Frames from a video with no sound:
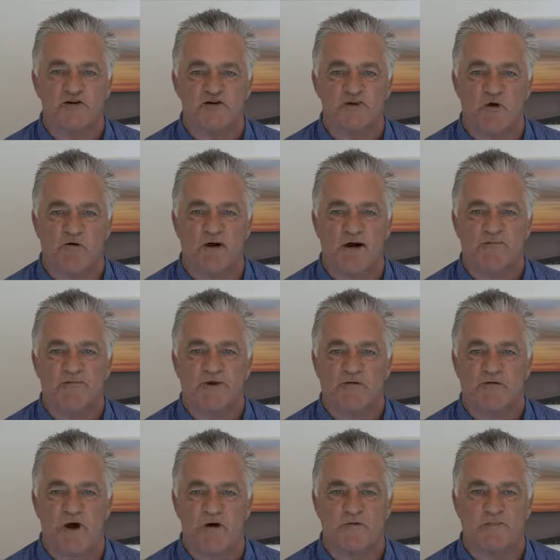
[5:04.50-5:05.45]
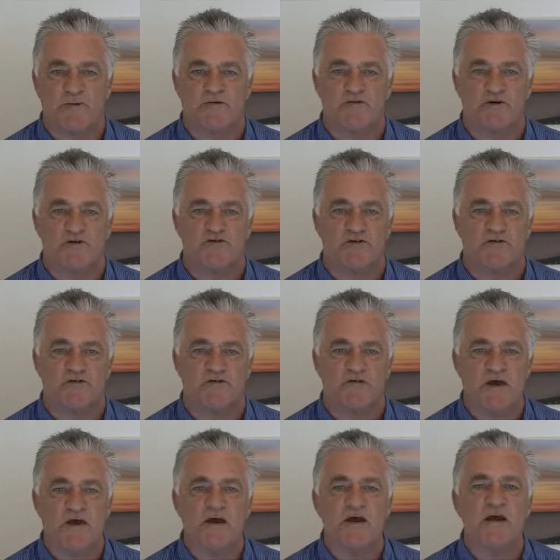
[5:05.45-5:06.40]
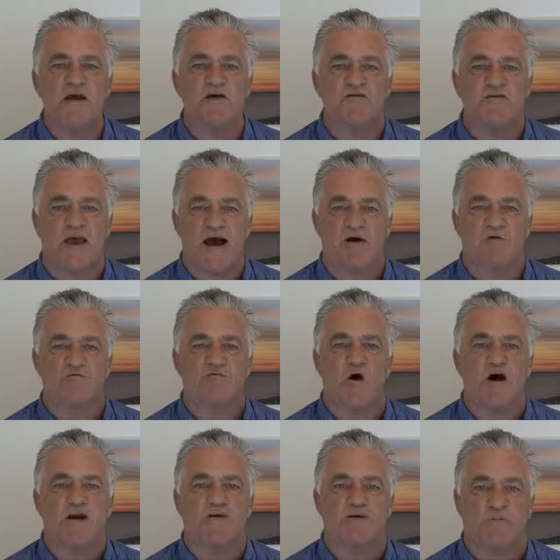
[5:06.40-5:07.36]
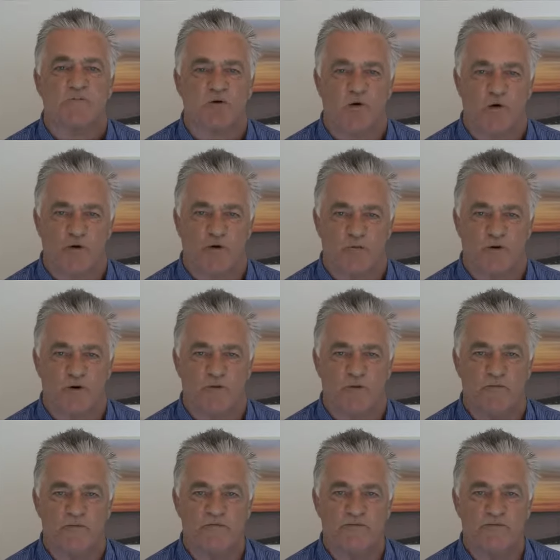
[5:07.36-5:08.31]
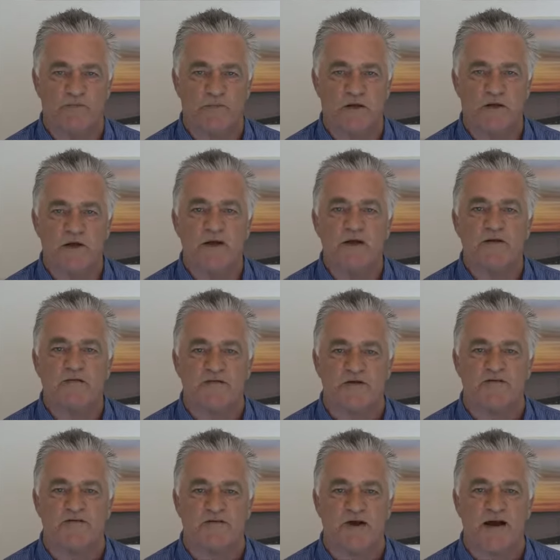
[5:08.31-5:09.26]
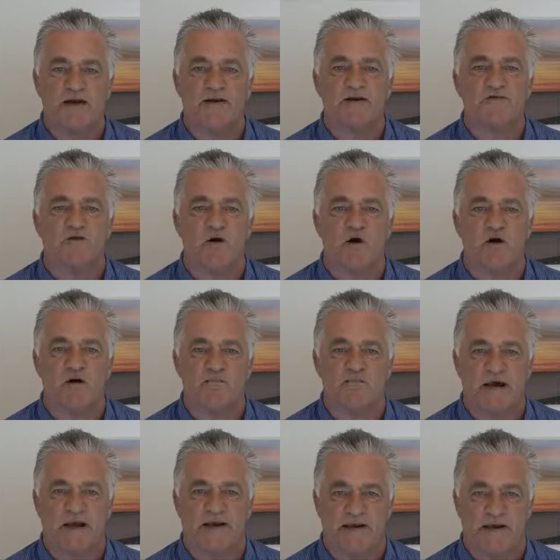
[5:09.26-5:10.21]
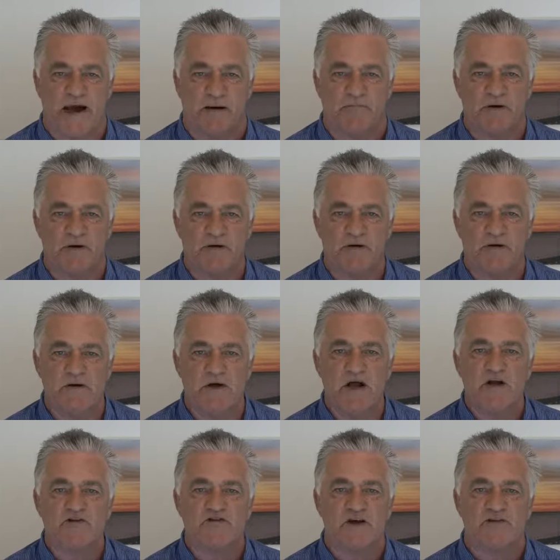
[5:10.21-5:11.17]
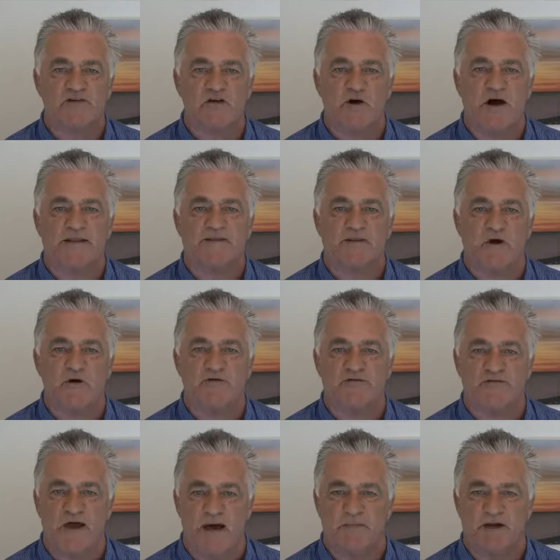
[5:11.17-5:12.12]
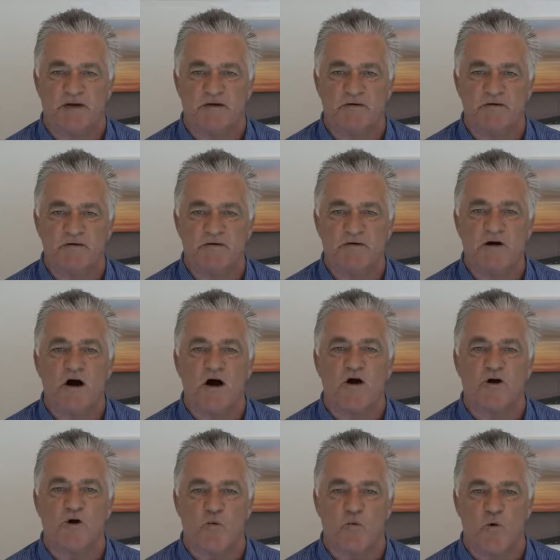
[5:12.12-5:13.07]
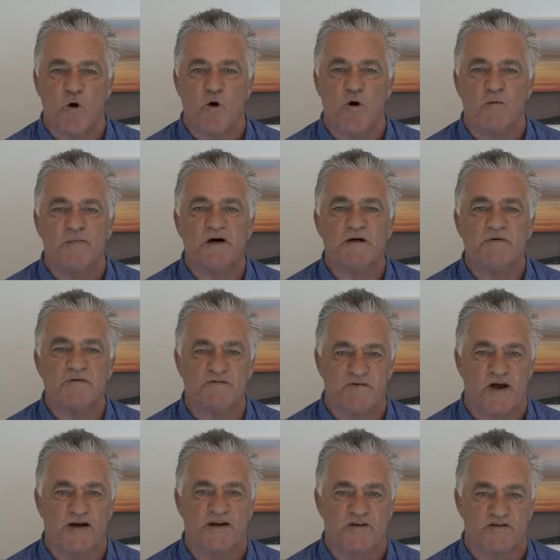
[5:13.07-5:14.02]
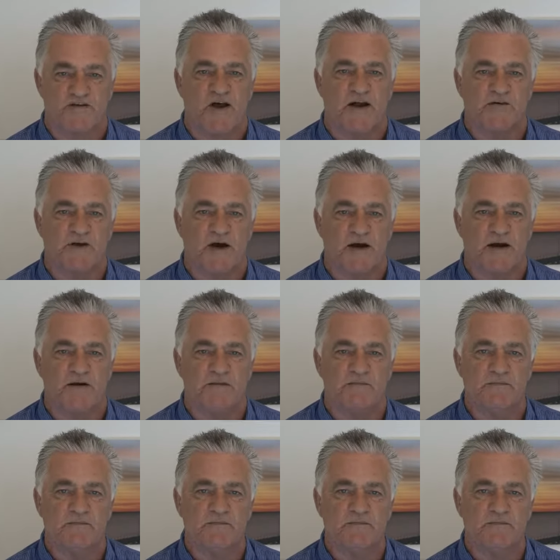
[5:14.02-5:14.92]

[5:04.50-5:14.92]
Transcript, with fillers: to shore up their own positions is outright deplorable. This state has gone belly up, just like those salmon on a warm, sunny Sunday.